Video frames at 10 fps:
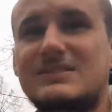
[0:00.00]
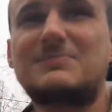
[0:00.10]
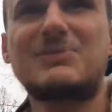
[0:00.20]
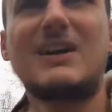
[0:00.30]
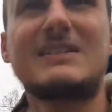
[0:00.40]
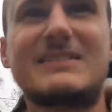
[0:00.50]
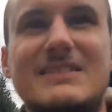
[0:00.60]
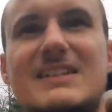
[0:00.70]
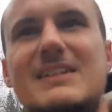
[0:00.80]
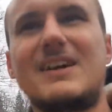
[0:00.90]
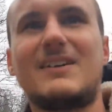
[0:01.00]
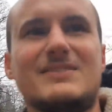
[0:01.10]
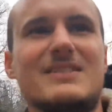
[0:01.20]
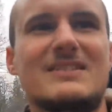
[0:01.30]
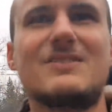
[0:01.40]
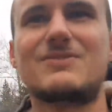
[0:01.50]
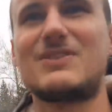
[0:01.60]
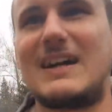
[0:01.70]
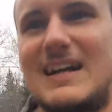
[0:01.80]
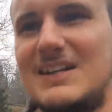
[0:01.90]
surprised to see cars on this little
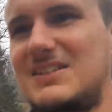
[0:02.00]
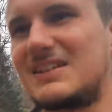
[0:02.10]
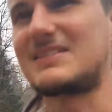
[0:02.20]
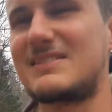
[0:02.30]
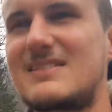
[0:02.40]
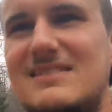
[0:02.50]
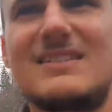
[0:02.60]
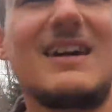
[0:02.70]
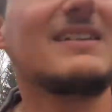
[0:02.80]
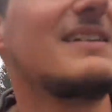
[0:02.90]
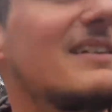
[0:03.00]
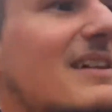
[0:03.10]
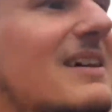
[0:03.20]
track actually, because it's a tiny